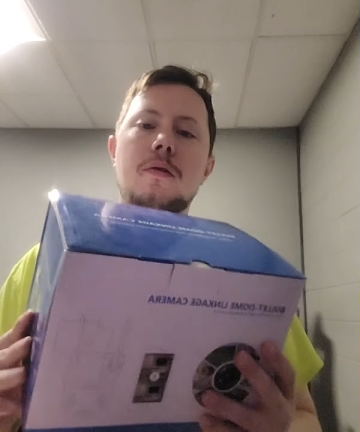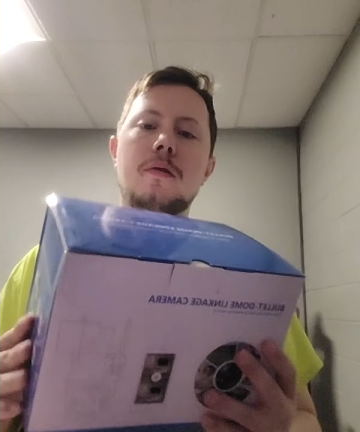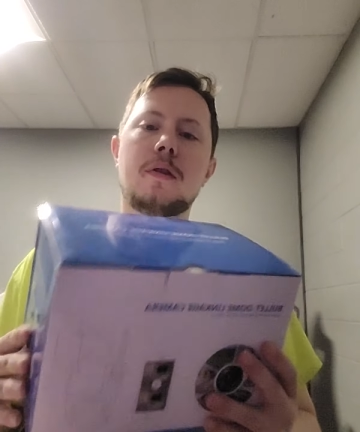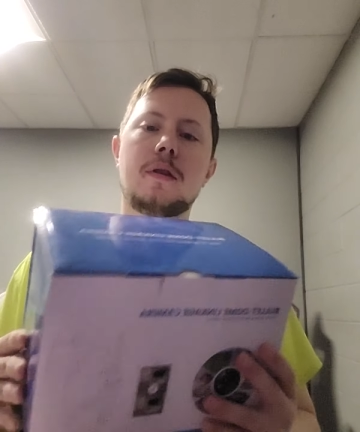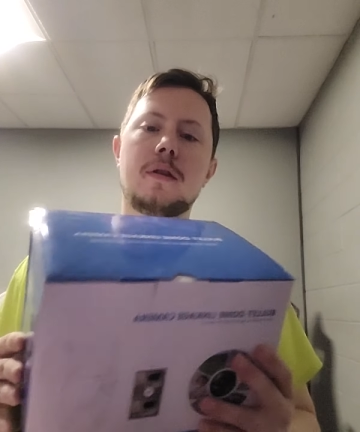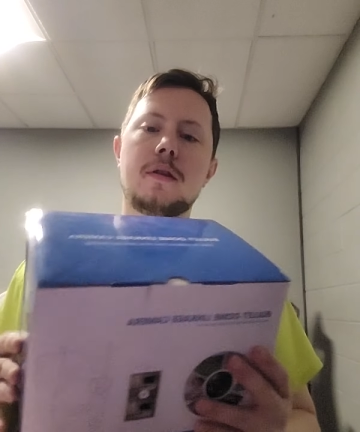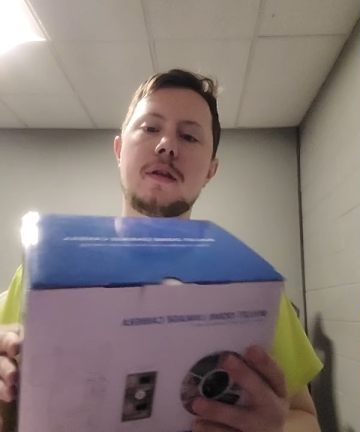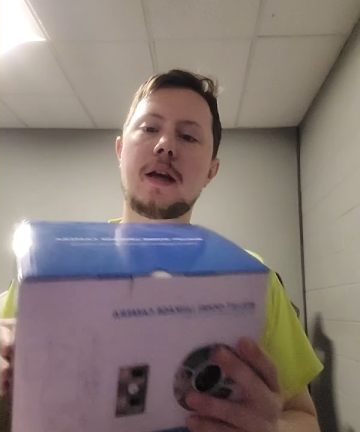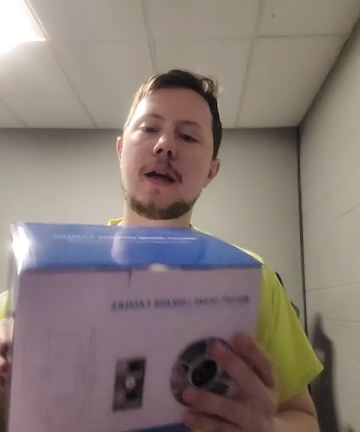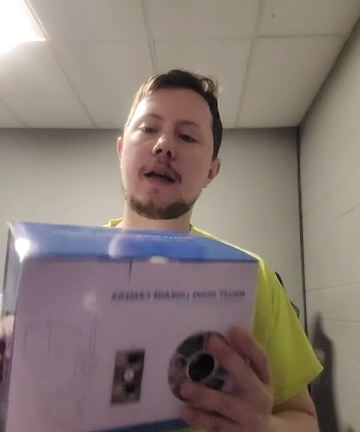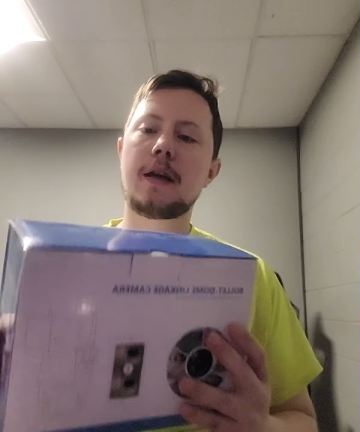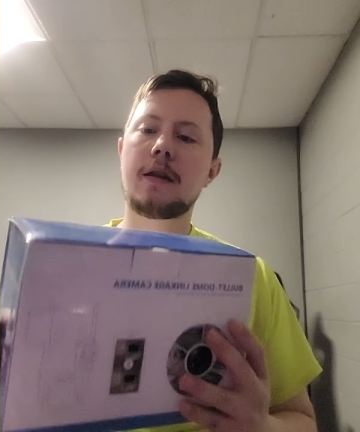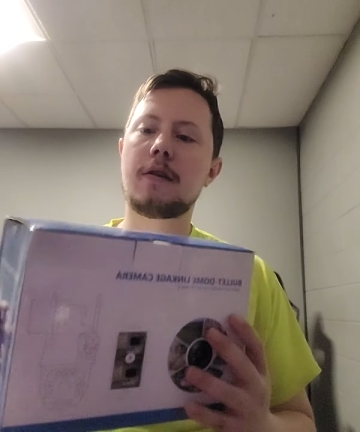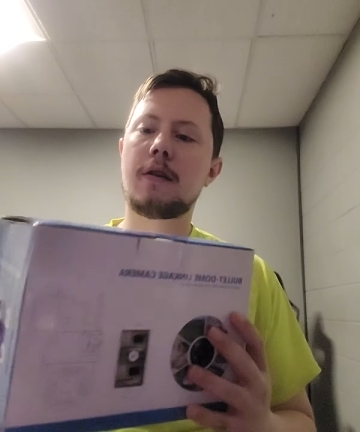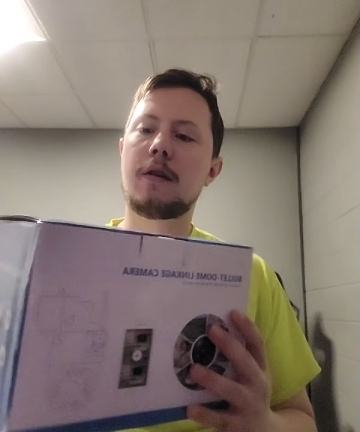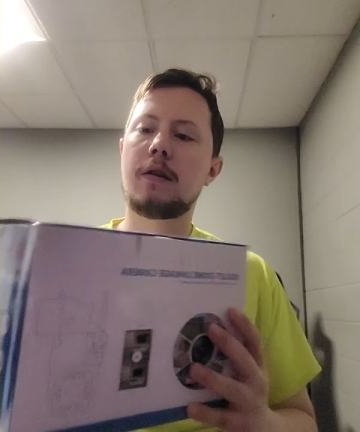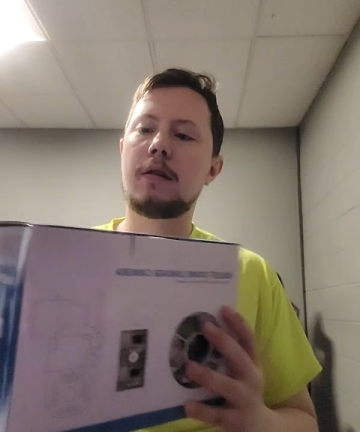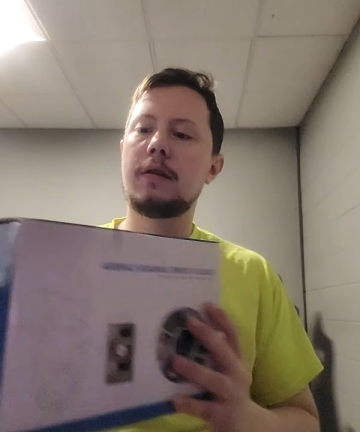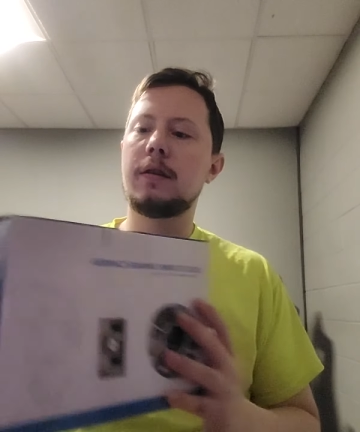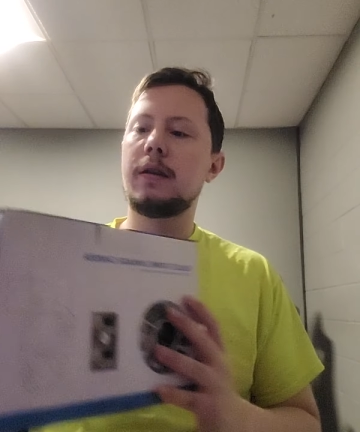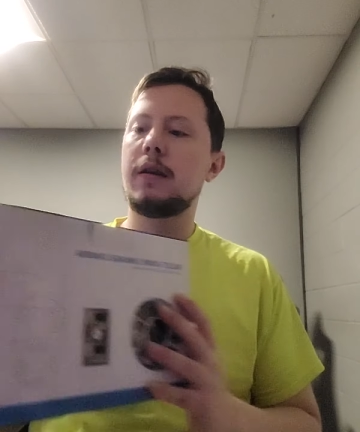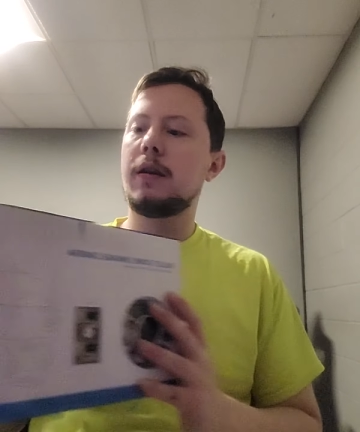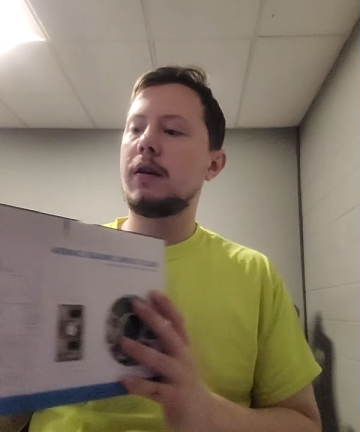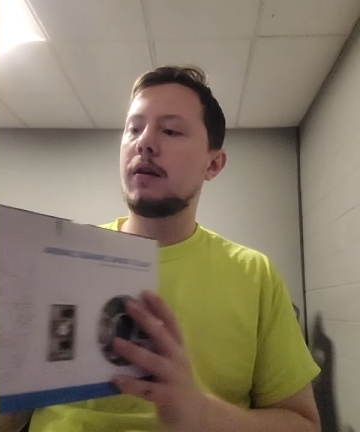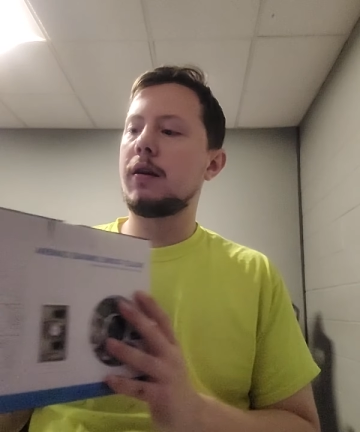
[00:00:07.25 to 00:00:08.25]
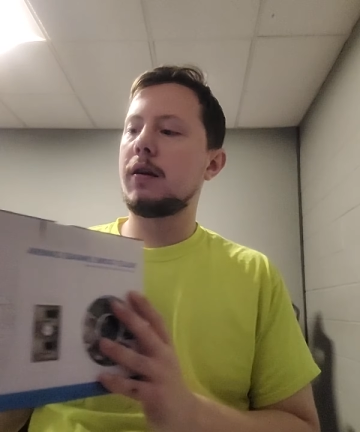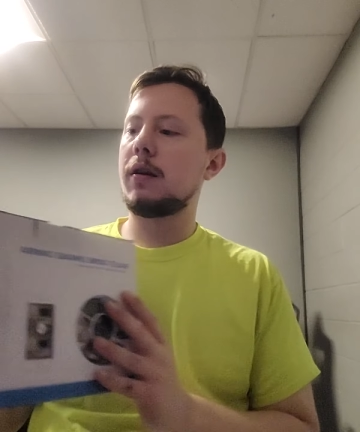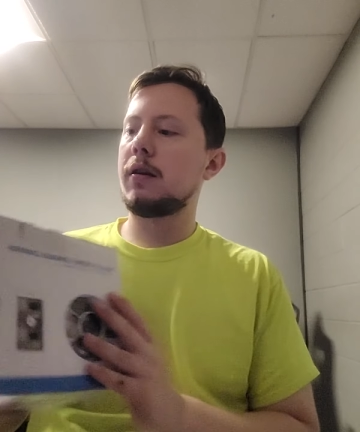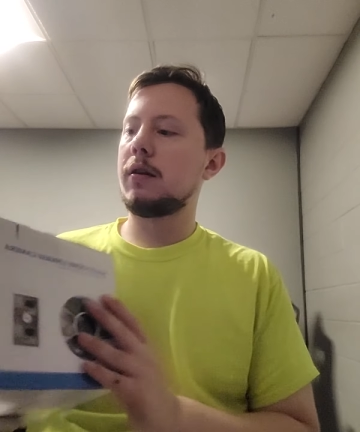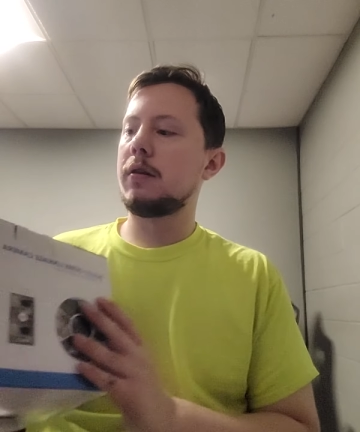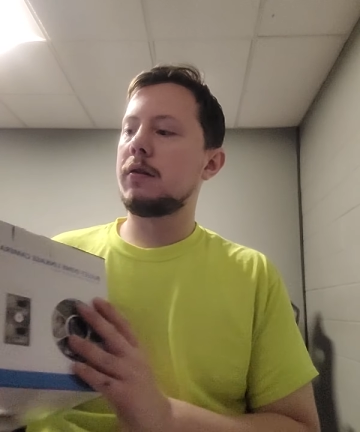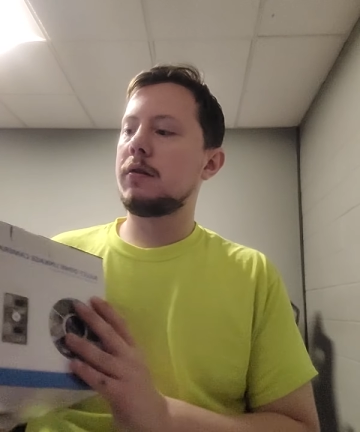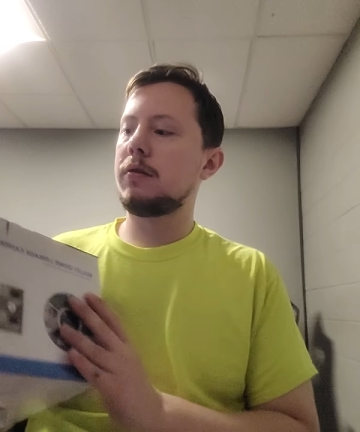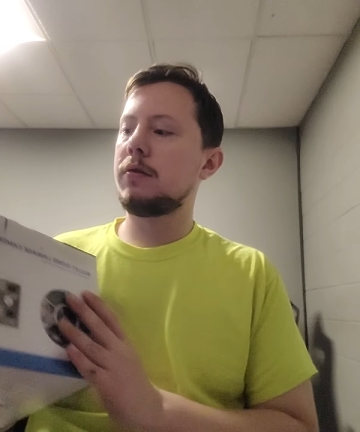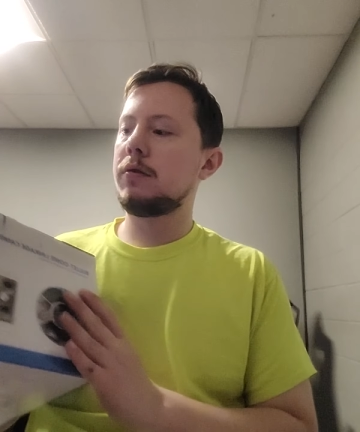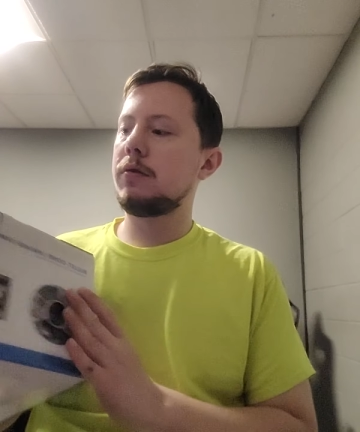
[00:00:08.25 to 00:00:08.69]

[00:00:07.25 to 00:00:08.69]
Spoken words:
or as I call it, our